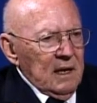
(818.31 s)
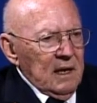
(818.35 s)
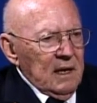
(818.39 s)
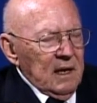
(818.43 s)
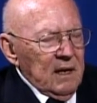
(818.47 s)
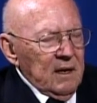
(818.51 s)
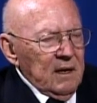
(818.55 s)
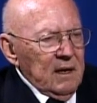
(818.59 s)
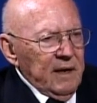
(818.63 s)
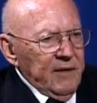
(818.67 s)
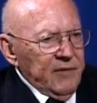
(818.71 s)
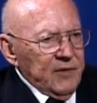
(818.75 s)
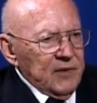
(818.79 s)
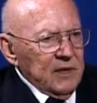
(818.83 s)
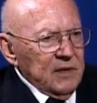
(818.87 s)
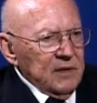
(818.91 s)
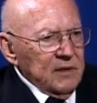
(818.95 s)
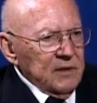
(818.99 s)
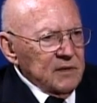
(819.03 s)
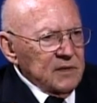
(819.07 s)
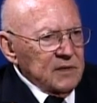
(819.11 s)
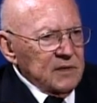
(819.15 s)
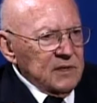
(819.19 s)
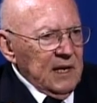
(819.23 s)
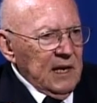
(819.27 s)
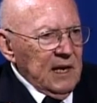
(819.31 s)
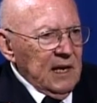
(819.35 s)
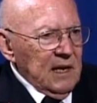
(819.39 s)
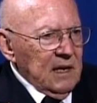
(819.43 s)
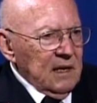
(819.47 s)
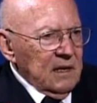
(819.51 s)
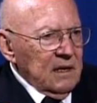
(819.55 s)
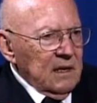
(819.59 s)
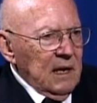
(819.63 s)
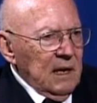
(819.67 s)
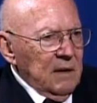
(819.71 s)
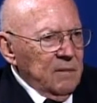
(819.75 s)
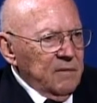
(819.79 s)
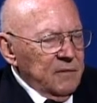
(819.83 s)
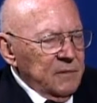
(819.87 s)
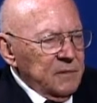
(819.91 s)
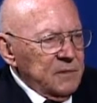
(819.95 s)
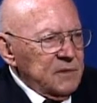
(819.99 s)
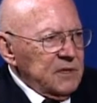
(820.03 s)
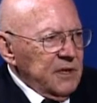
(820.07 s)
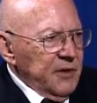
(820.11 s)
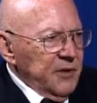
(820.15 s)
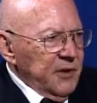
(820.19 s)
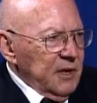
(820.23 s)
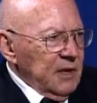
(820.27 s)
You have to understand, I'm from
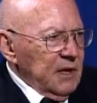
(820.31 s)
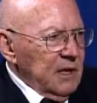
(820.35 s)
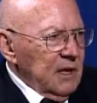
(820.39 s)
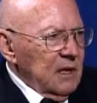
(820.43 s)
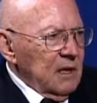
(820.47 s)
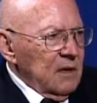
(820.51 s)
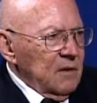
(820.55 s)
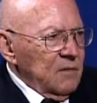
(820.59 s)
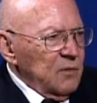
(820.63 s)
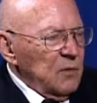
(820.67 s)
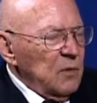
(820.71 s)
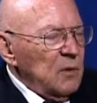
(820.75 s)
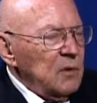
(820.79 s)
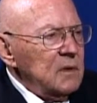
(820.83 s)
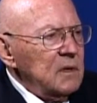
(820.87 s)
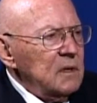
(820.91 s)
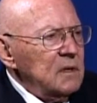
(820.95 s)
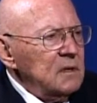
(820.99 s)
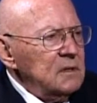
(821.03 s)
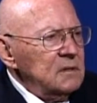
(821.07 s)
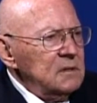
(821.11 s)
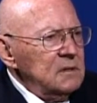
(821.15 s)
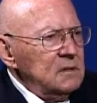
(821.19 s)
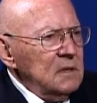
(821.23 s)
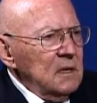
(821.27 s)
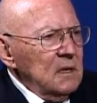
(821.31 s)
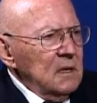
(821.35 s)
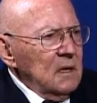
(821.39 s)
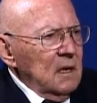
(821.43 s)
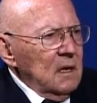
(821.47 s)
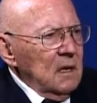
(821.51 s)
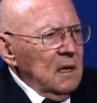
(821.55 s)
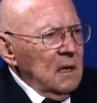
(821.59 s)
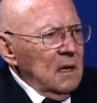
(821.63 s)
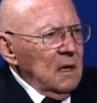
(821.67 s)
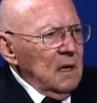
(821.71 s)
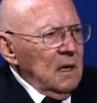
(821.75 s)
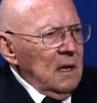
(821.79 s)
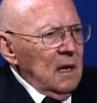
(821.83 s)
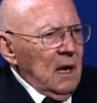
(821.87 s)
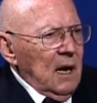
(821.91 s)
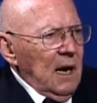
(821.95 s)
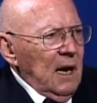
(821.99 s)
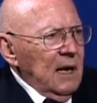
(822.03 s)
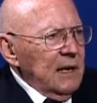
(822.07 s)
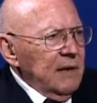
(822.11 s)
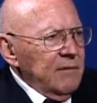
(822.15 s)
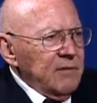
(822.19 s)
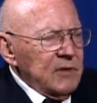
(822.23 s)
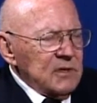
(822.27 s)
Southern California. I
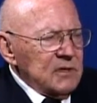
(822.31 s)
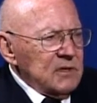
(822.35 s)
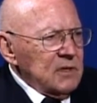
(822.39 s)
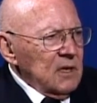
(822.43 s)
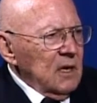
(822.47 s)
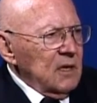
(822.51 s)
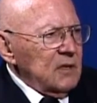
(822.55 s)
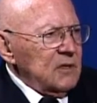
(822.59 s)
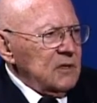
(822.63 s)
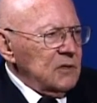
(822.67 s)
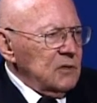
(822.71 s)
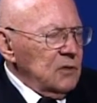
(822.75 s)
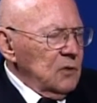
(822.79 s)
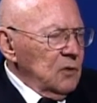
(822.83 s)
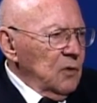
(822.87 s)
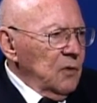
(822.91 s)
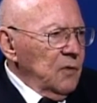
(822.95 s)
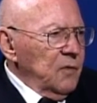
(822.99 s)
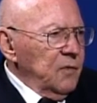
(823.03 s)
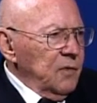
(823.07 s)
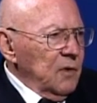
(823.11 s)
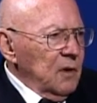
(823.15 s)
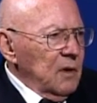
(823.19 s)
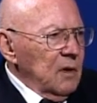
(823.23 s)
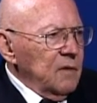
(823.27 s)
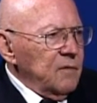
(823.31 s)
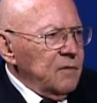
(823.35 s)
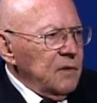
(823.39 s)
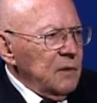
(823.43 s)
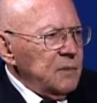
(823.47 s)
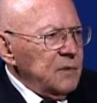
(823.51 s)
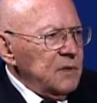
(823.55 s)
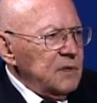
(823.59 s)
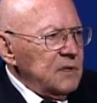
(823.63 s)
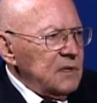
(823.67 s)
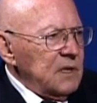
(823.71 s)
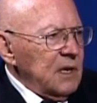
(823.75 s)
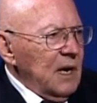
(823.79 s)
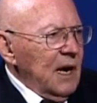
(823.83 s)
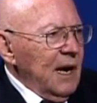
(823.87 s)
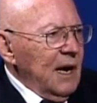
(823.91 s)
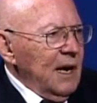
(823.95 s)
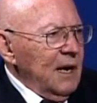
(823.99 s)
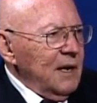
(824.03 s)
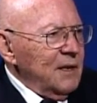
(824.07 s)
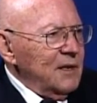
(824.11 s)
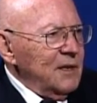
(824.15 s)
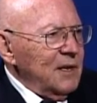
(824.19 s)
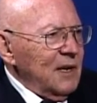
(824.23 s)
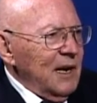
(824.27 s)
never saw snow fall from the sky
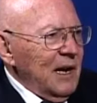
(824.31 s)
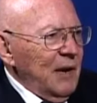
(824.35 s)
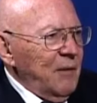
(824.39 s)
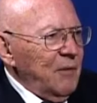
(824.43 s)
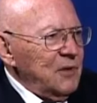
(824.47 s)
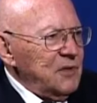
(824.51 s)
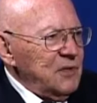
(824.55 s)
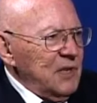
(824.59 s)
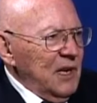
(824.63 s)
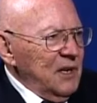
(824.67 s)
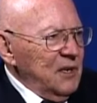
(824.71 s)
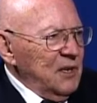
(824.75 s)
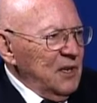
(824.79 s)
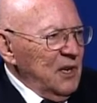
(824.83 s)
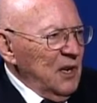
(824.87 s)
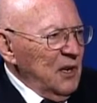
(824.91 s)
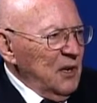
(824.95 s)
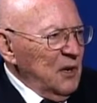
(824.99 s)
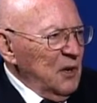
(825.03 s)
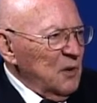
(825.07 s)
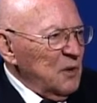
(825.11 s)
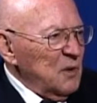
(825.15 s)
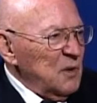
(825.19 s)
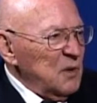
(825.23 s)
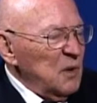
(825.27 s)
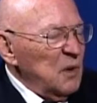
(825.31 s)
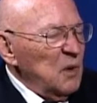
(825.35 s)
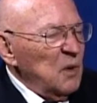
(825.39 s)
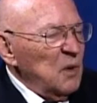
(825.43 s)
until I was 18 years old.